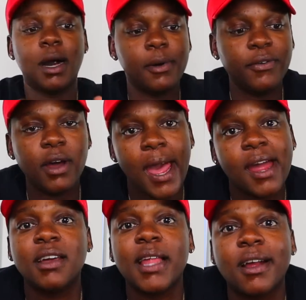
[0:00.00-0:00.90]
I'm over here
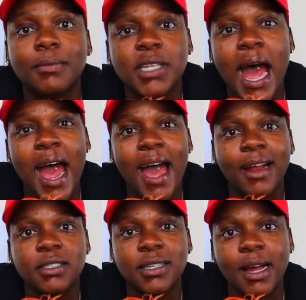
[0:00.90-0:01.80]
acting
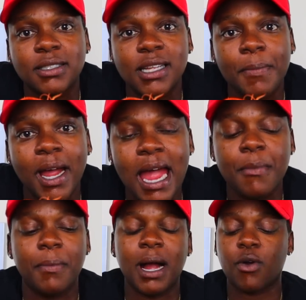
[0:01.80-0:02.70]
gotta step my
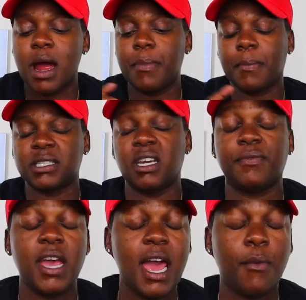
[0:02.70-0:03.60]
game up, got crap in my teeth.
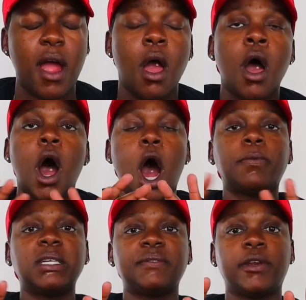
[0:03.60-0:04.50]
Anyway,
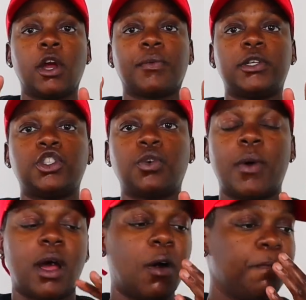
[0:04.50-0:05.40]
hope this video reaches you
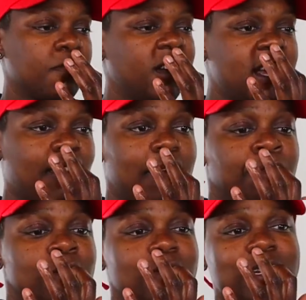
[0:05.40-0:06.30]
well. But anyway,
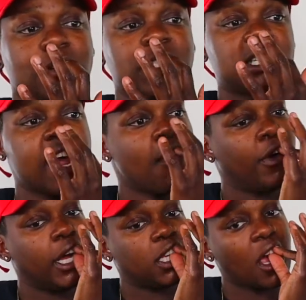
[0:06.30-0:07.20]
like I was saying
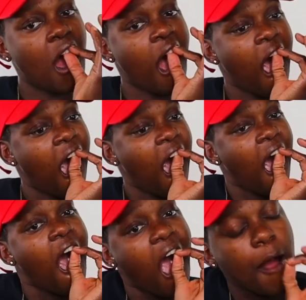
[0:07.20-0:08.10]
was,
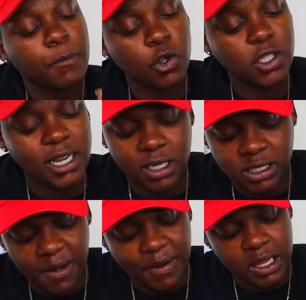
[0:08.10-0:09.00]
you take
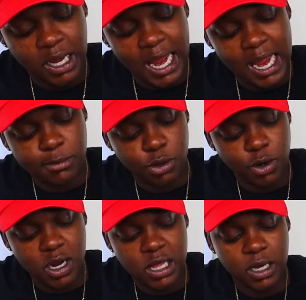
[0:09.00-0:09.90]
yourself out the game too
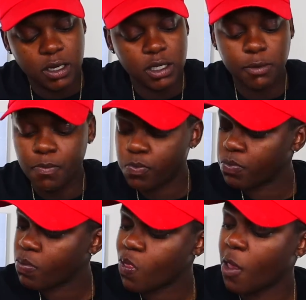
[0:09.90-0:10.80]
early, cuz.
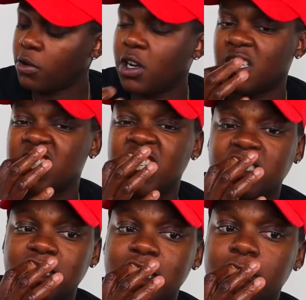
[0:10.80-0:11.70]
You know what
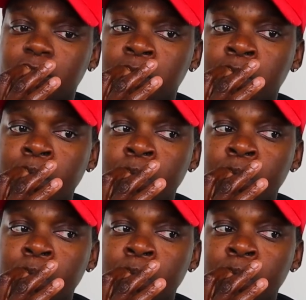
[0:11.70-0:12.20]
I'm saying? Too.